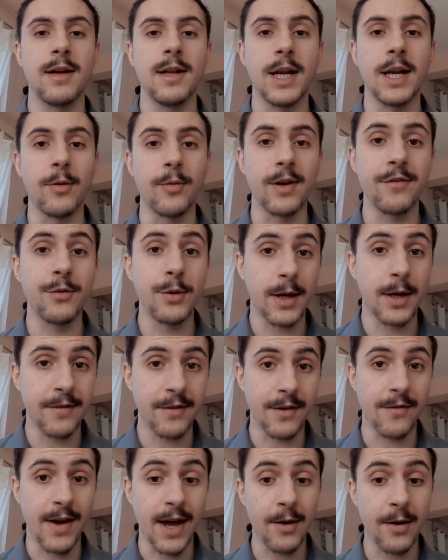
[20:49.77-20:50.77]
Now, if you have
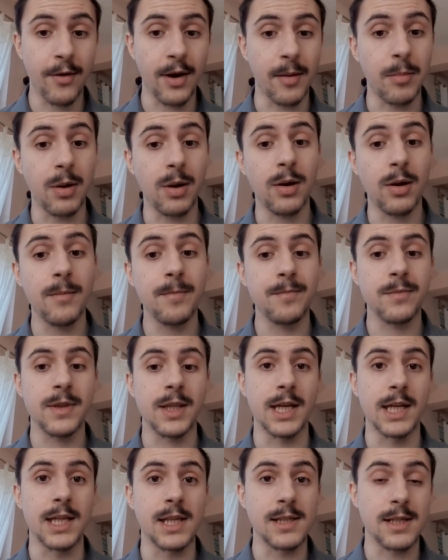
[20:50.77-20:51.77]
a variable
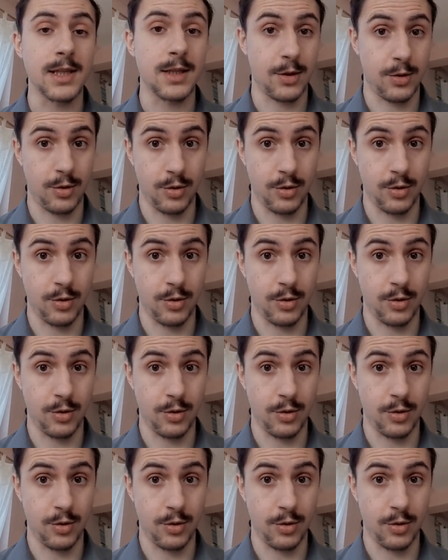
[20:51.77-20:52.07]
that is